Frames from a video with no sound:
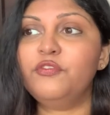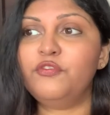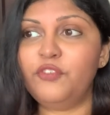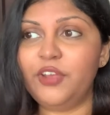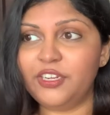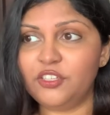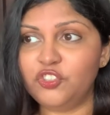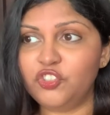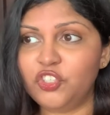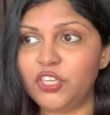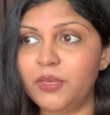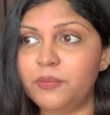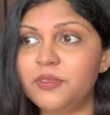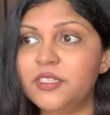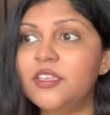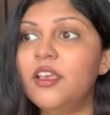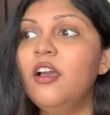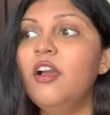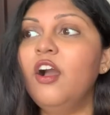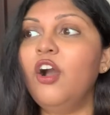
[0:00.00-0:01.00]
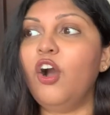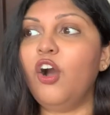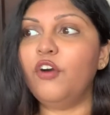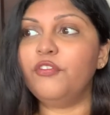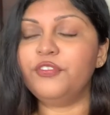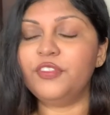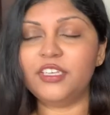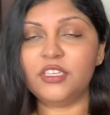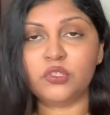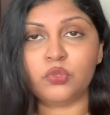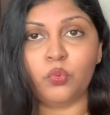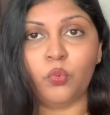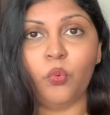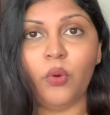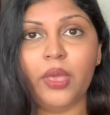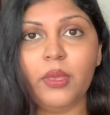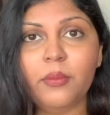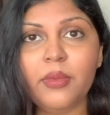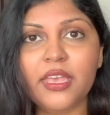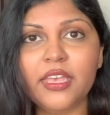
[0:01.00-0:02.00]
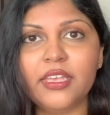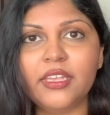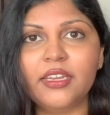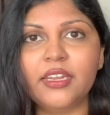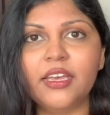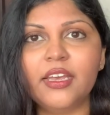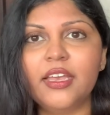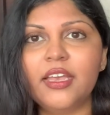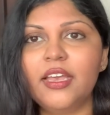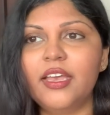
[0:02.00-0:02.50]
friendships of these women